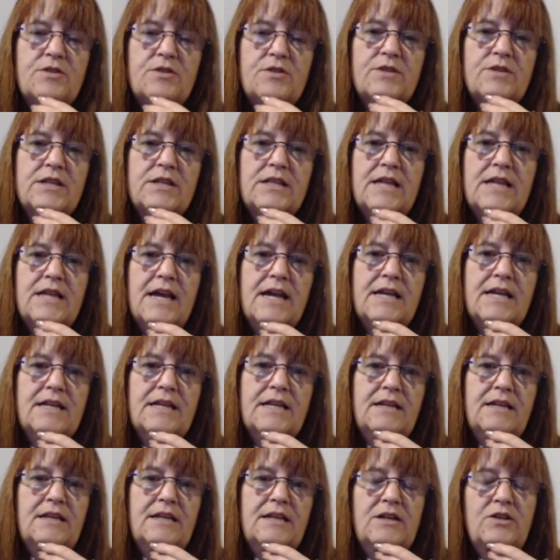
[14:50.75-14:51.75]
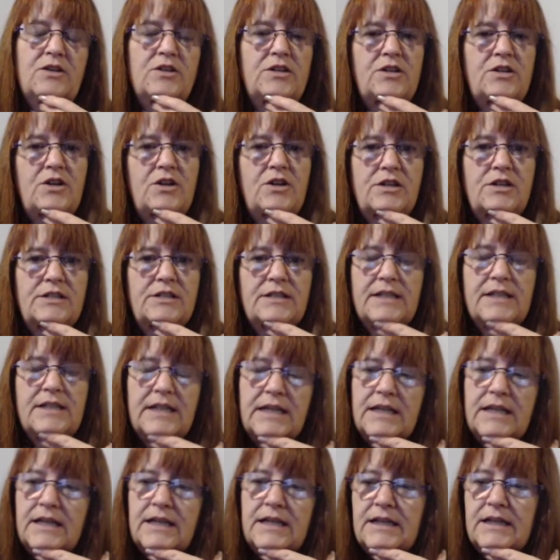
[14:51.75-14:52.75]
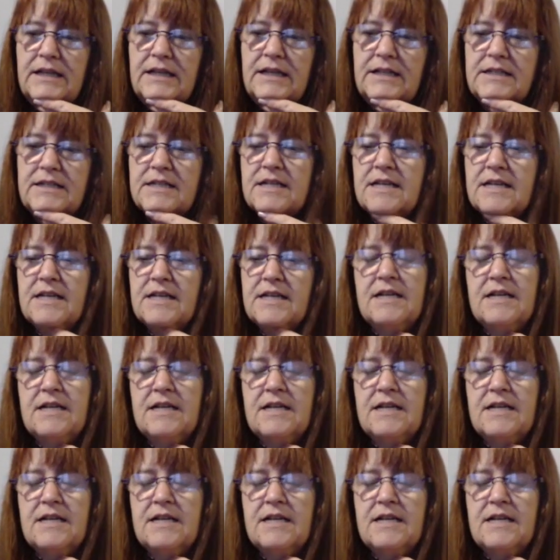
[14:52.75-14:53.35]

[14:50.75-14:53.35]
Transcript: doing that, and he couldn't hardly eat.